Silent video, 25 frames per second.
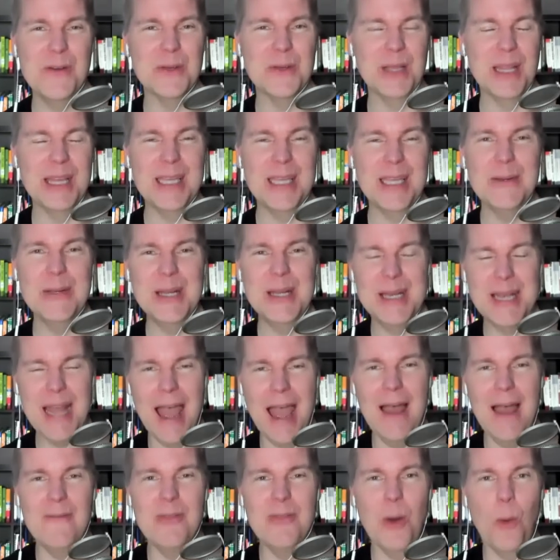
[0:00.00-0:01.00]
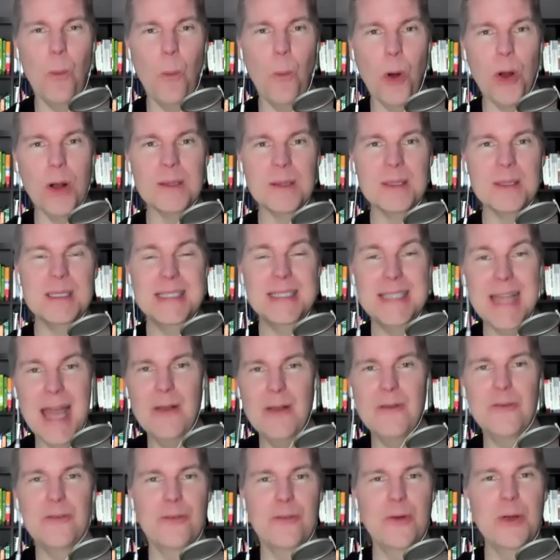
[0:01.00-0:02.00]
Like you didn't have the words
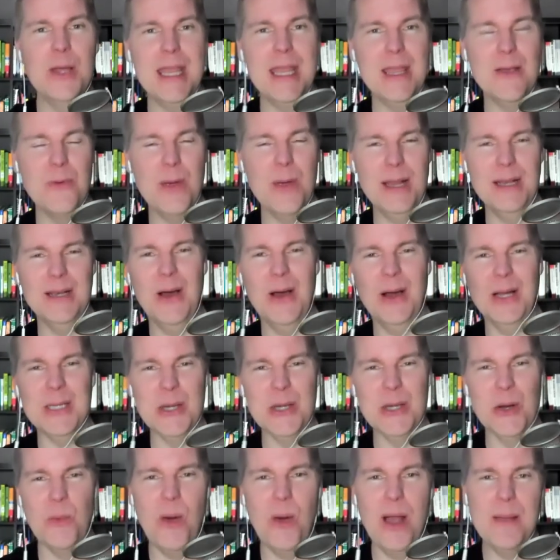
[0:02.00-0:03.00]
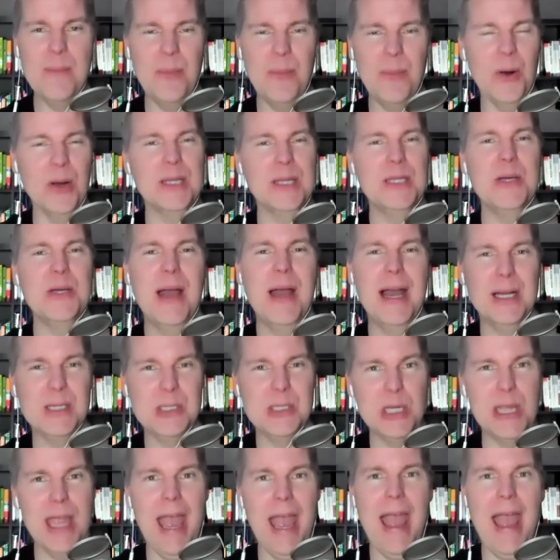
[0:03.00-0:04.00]
debt free written on your whiteboard. You
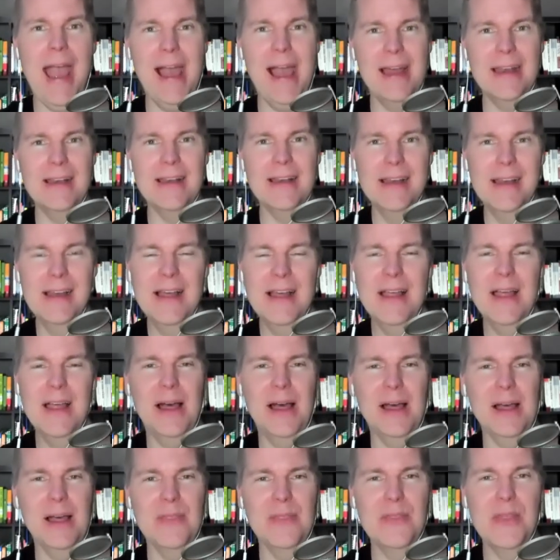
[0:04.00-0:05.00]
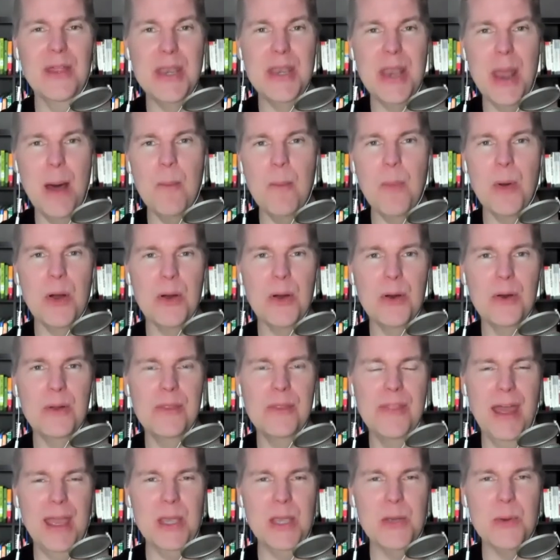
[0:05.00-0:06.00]
actually had the number
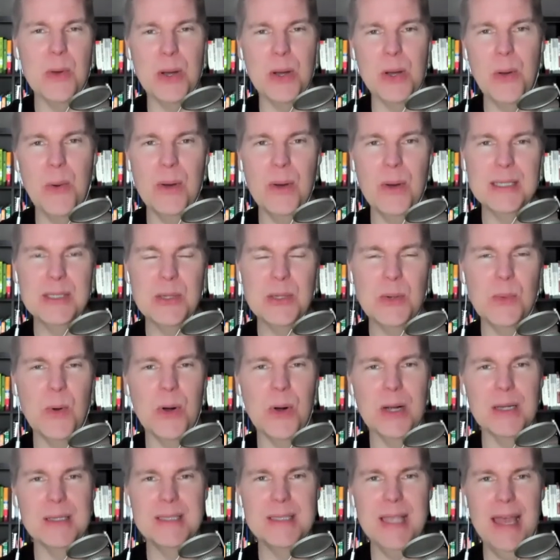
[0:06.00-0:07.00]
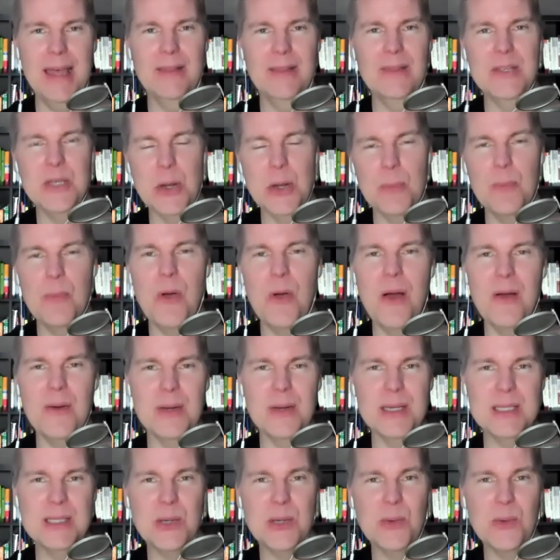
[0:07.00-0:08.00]
that you were going towards and your
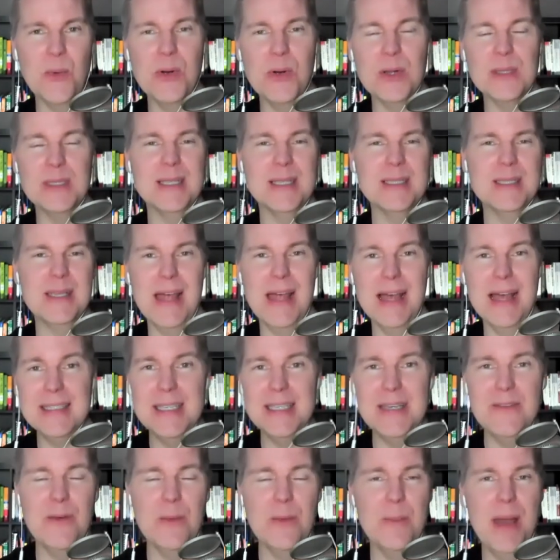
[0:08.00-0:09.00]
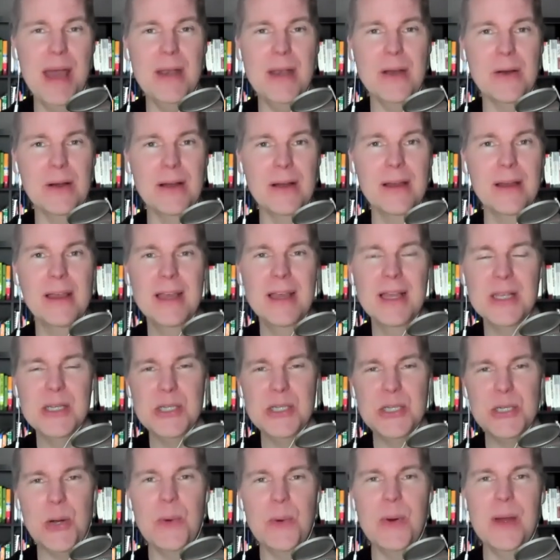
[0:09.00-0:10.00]
progress towards it. So that's even better,
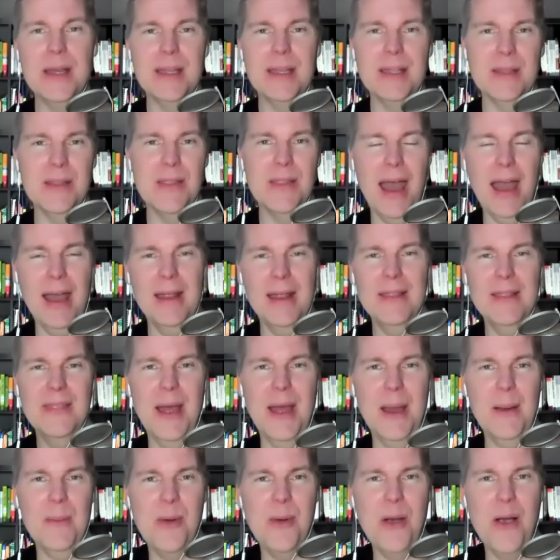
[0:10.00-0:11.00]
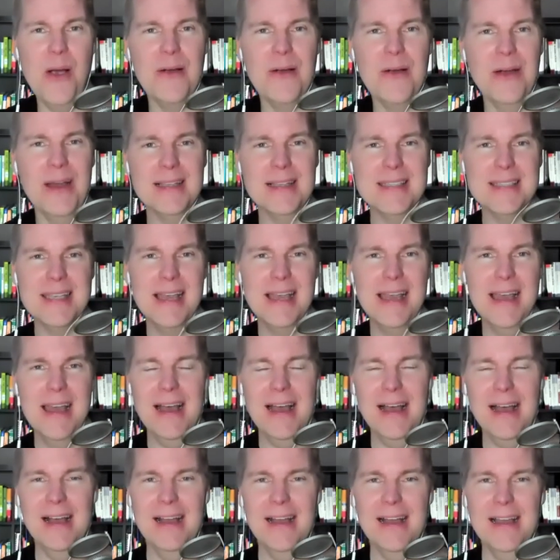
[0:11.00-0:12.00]
showing that progress.
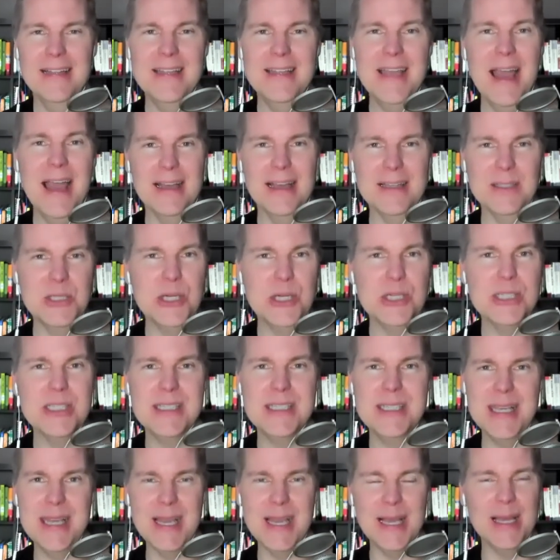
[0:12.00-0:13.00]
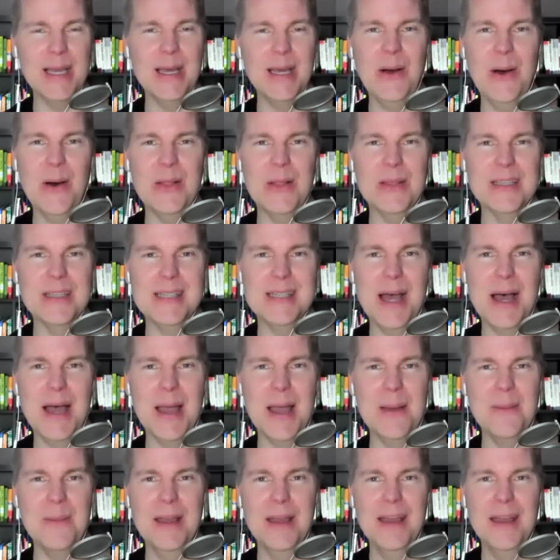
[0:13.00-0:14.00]
And yeah, just seeing it all the
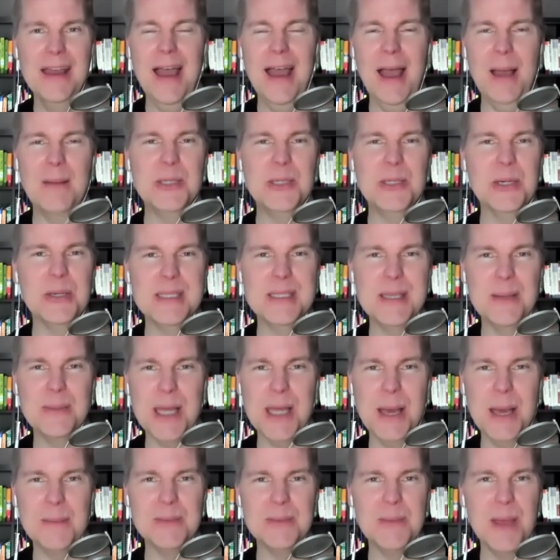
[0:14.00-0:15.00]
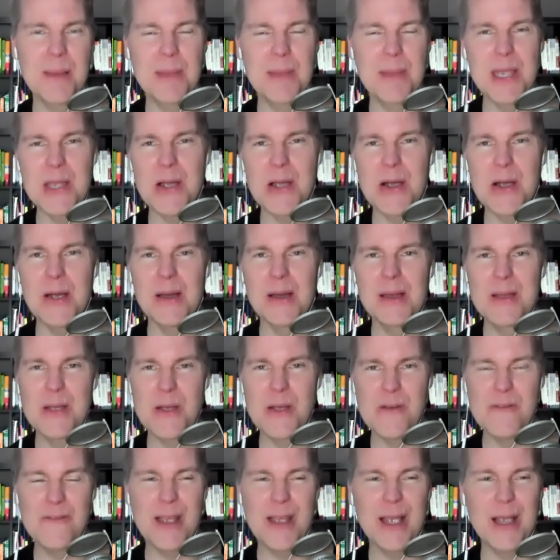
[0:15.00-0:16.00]
time. I'm sure sometimes maybe
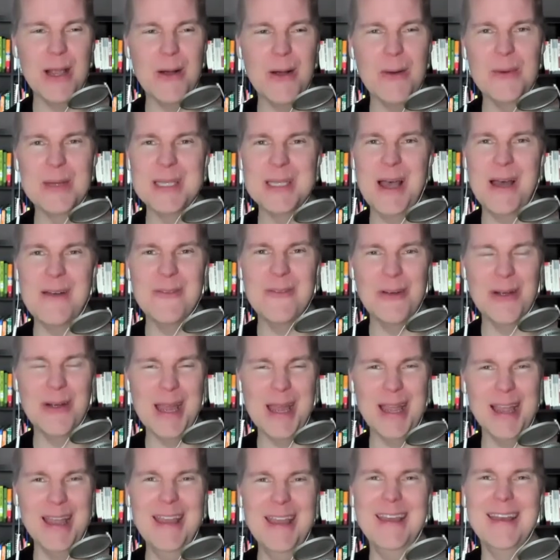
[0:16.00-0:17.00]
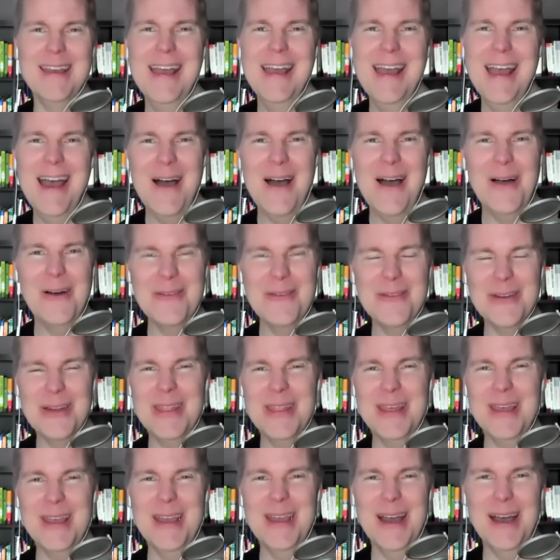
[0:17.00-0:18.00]
your finger was hovering over
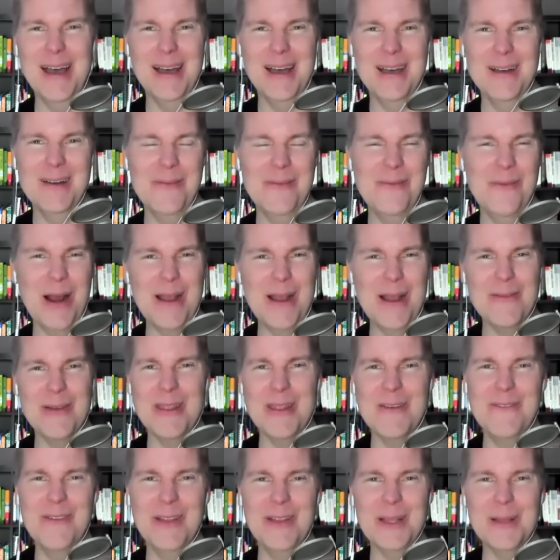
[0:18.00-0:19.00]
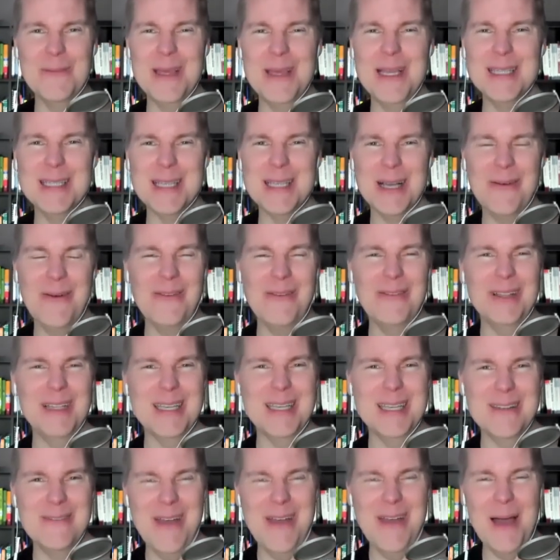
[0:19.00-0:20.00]
the whatever the Philippines
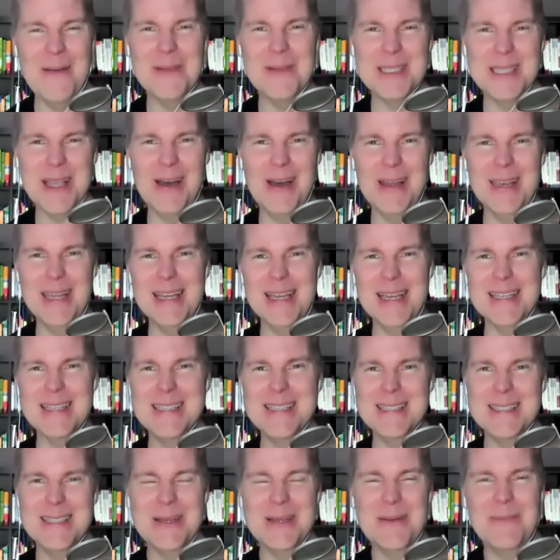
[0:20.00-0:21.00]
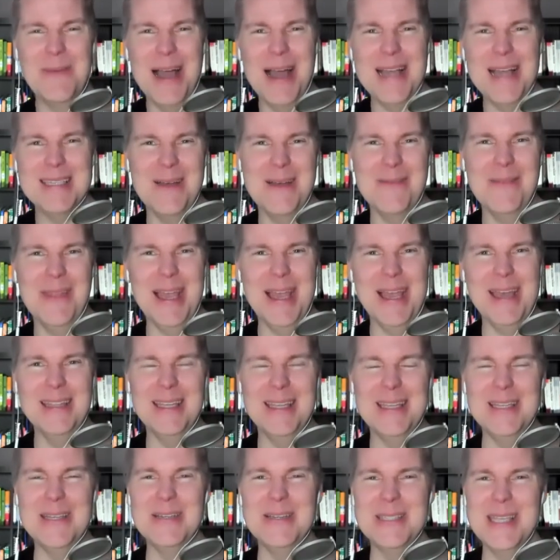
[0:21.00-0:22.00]
equivalent of Amazon is to buy something, and
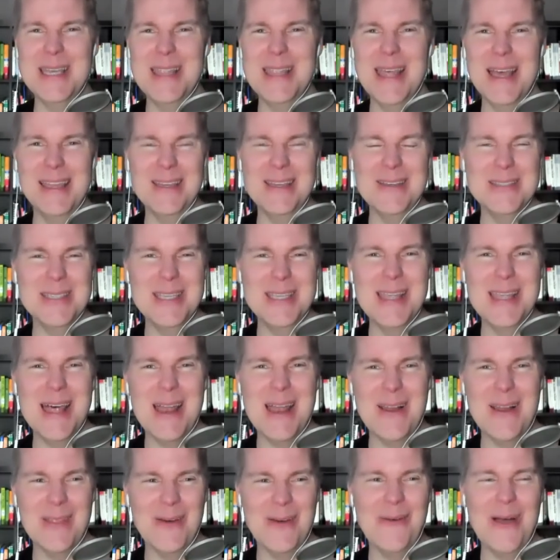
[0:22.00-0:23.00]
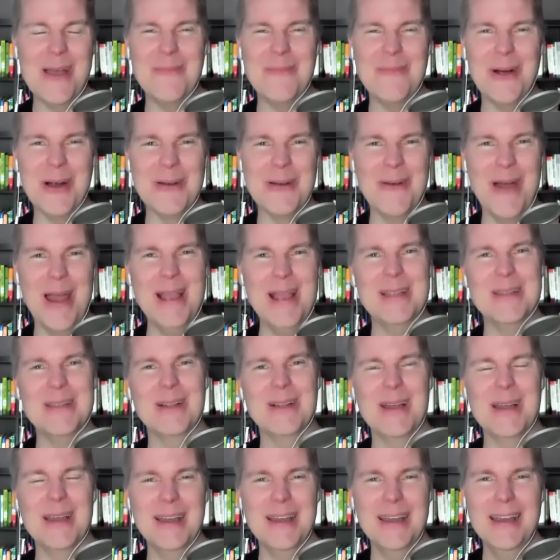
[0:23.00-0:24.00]
then you see that on the whiteboard, right? And you're
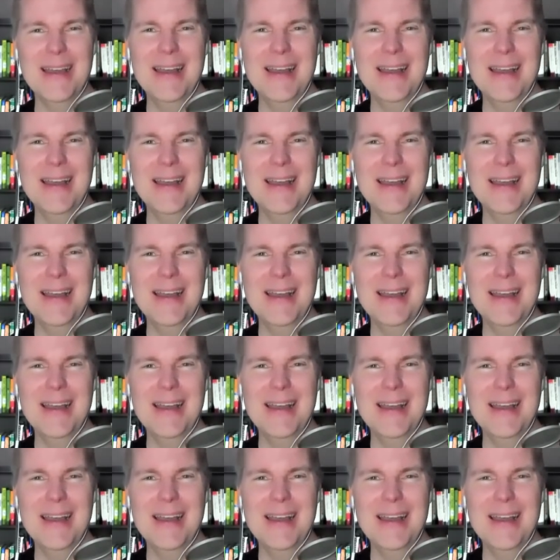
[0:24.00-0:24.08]
like,